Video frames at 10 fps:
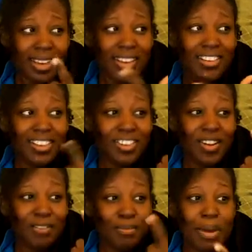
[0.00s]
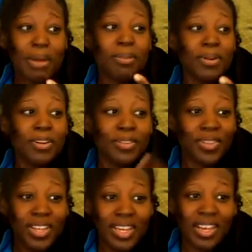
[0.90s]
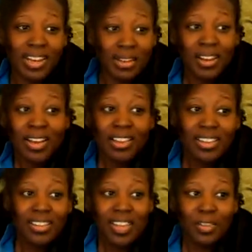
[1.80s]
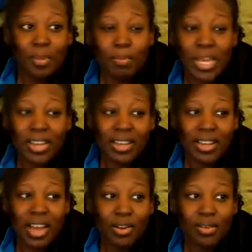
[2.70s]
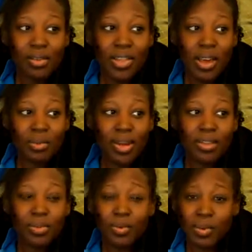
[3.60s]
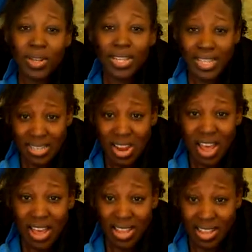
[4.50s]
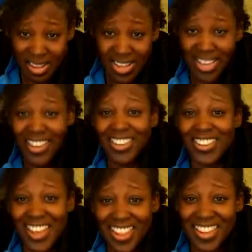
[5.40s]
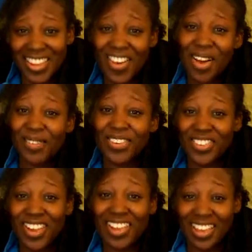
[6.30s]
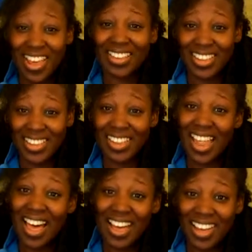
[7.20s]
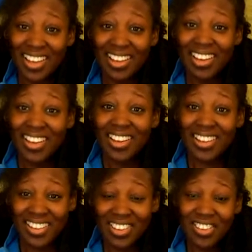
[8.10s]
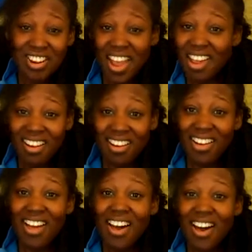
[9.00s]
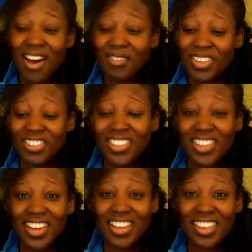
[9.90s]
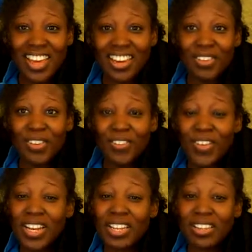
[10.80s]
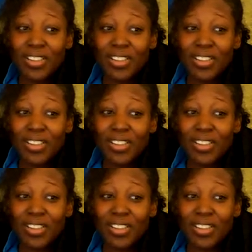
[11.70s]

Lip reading: I remember using it, and the suds were pink, and how cool that was, when really it's not. It's telling you how much excess lye is in your hair. I just thought that it was funny.